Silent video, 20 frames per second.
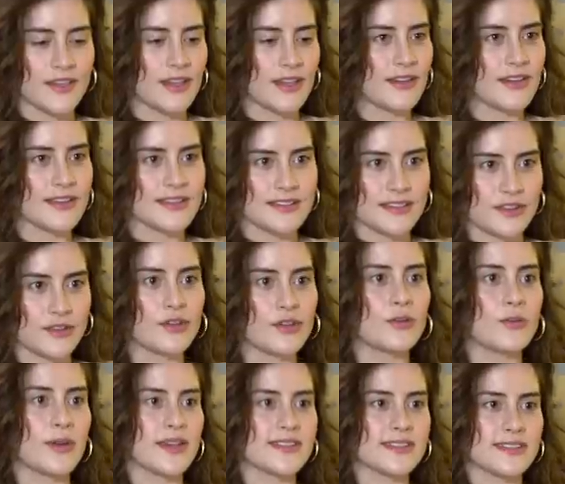living a
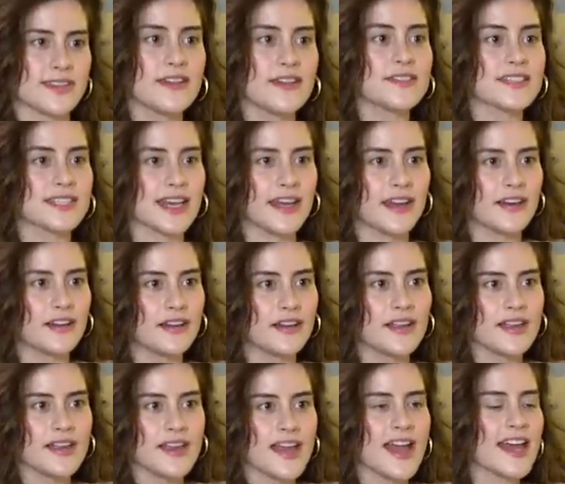zero-waste
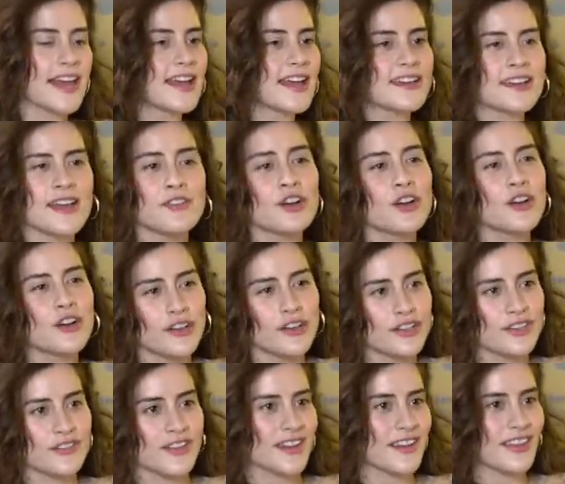lifestyle. And I had never
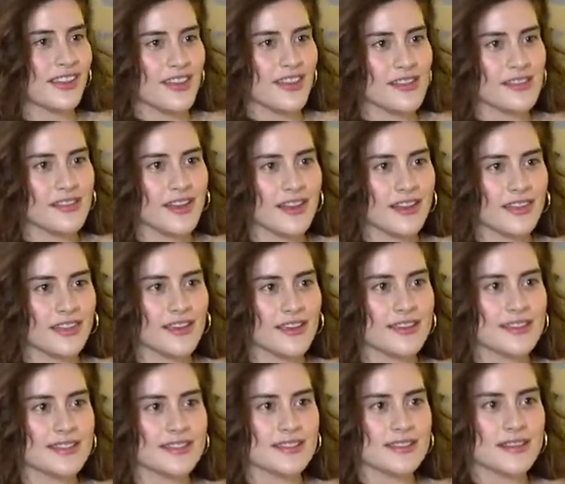heard of anything like
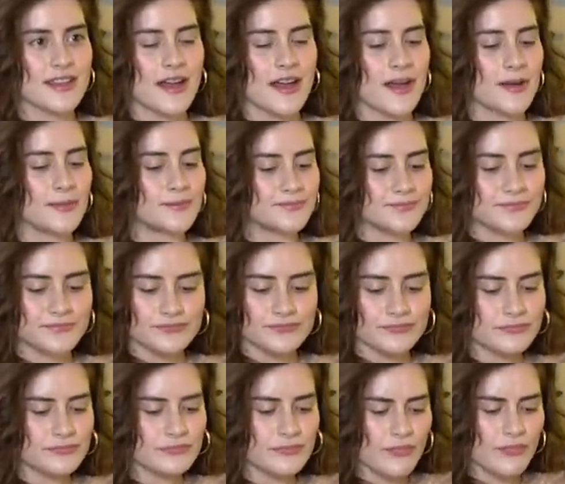this. Um,
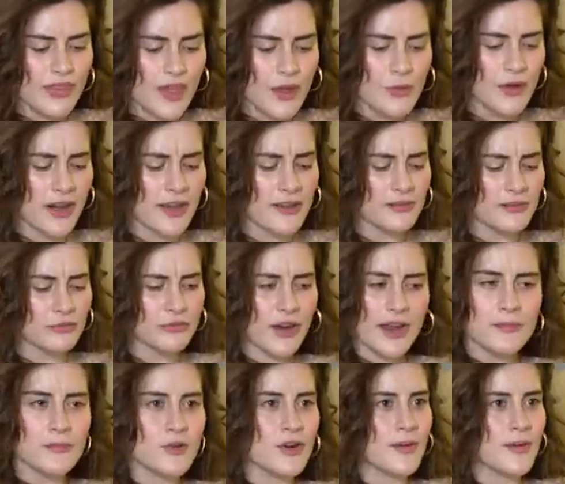when I
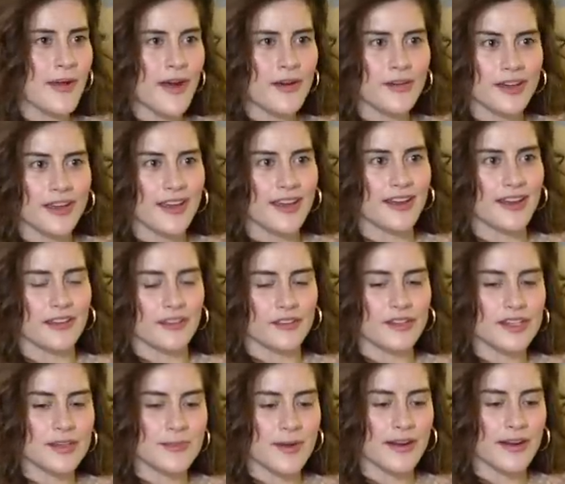read more about it and I
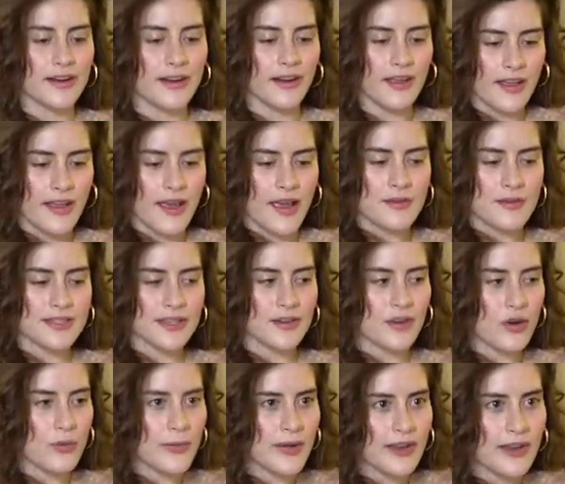learned about it, I was
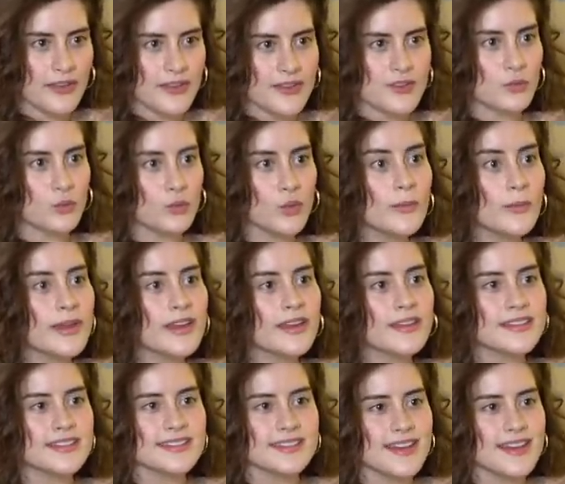like, oh my God, this
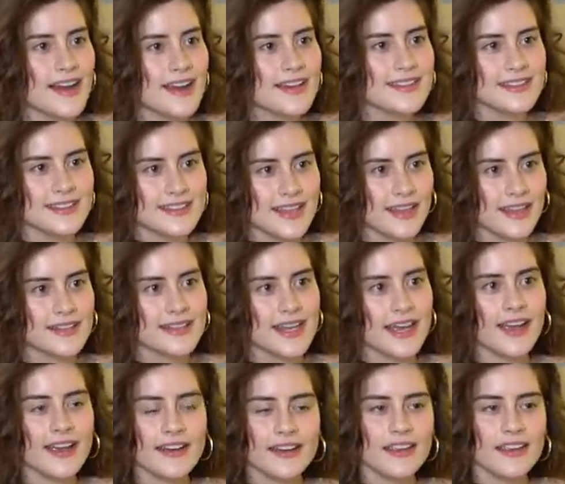woman does not send
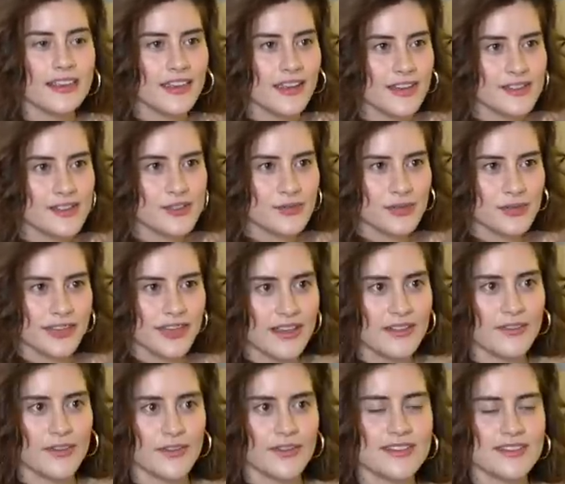anything to a
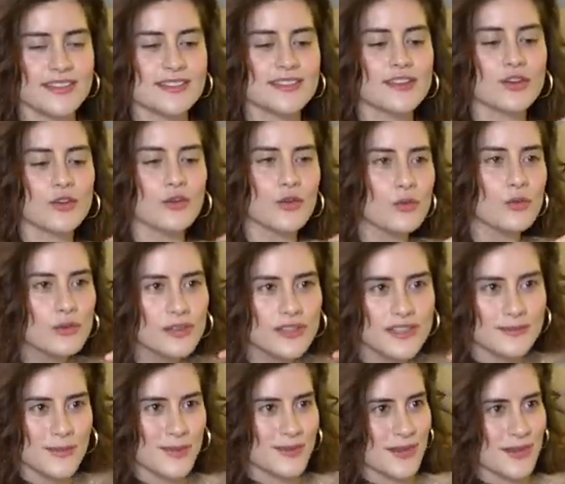landfill. This is the
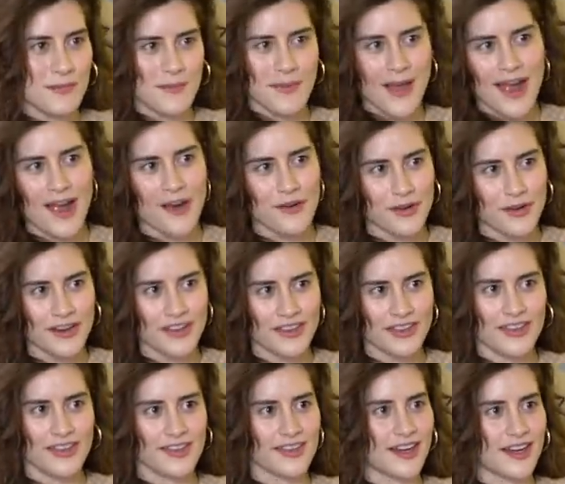coolest, most
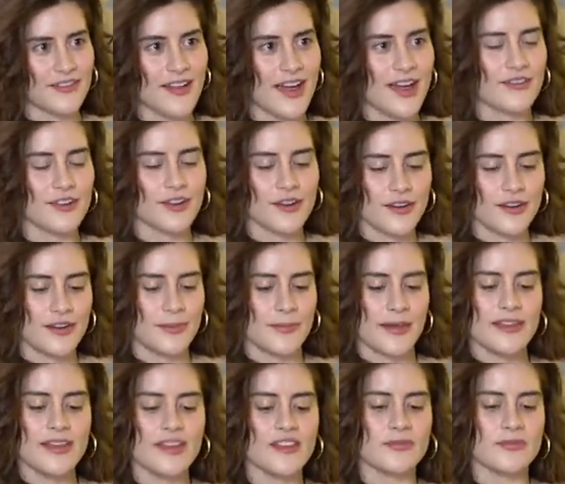empowering thing that I've ever heard in
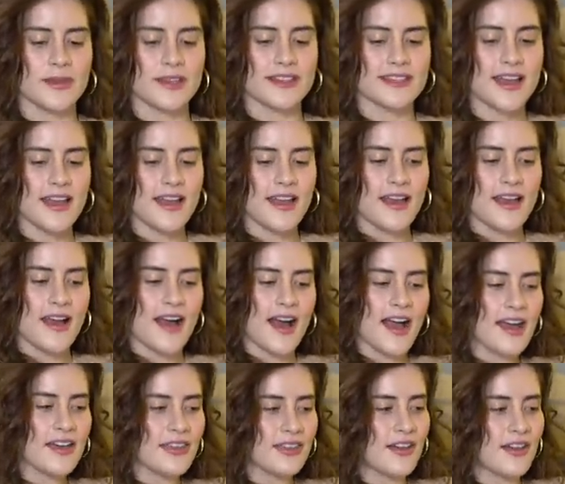my life. Mm. Because
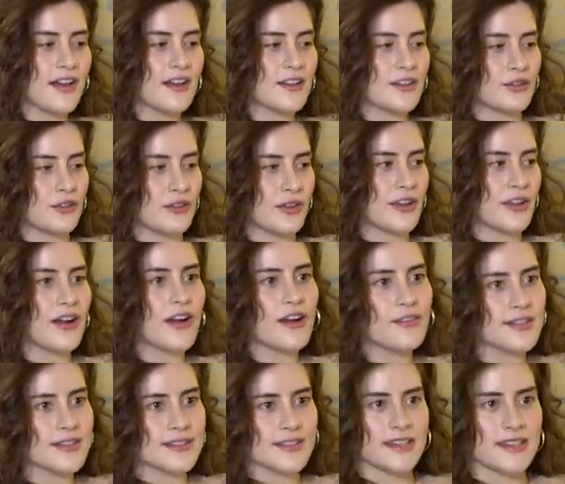I thought, you know, like
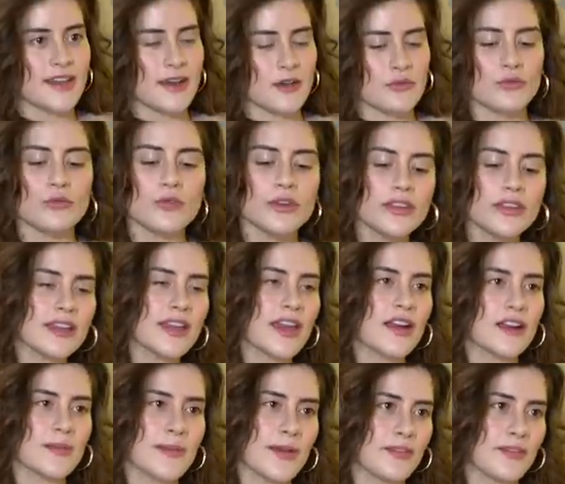obviously I really
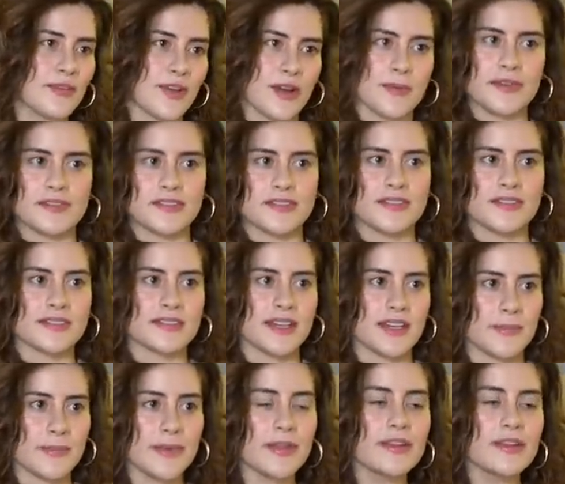cared about environmental
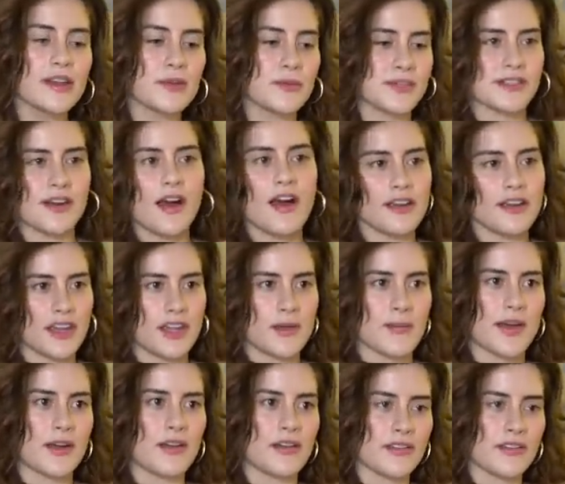sustainability, was talking
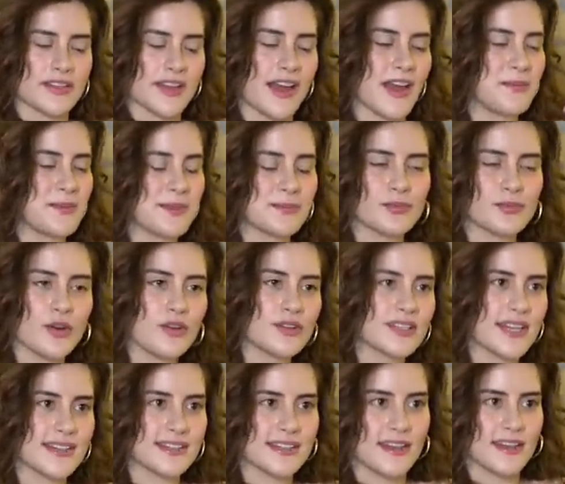about it all the time, was
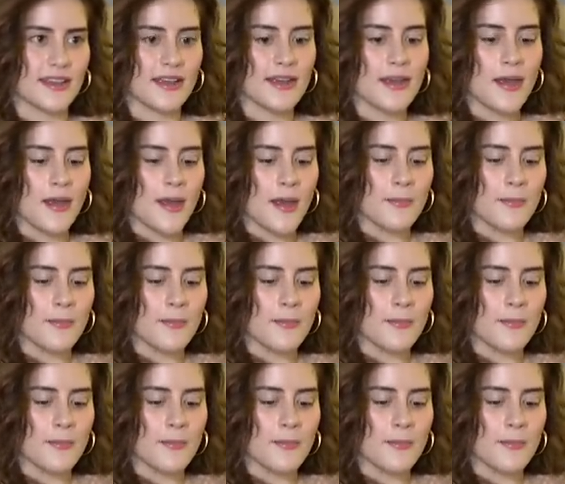protesting.